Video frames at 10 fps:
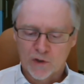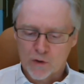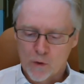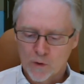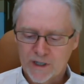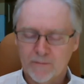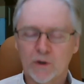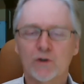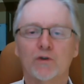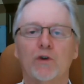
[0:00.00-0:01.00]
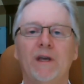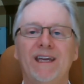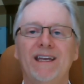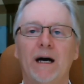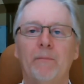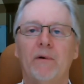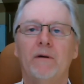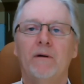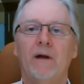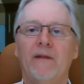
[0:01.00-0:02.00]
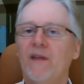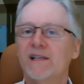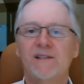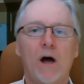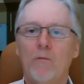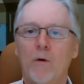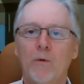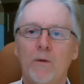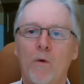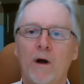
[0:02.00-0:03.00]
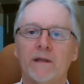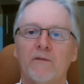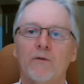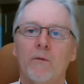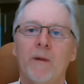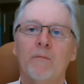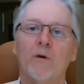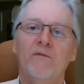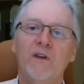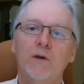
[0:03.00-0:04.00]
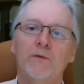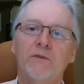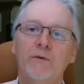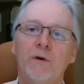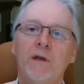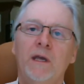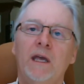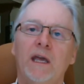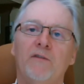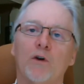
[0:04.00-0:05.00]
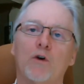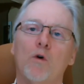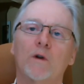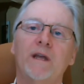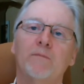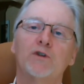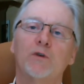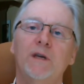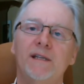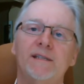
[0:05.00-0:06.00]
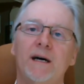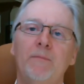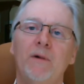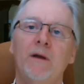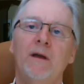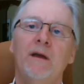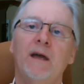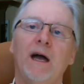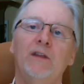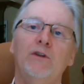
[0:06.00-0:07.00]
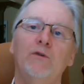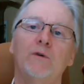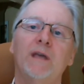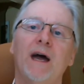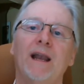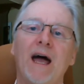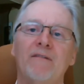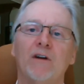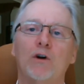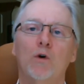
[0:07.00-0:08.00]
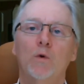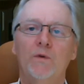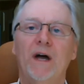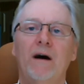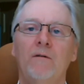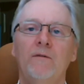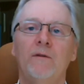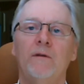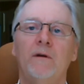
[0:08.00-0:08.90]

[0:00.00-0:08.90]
your core temperature to heat up. And that's not what we want. If you remember in video 2, if your core temperature heats up and you can't have it cool down,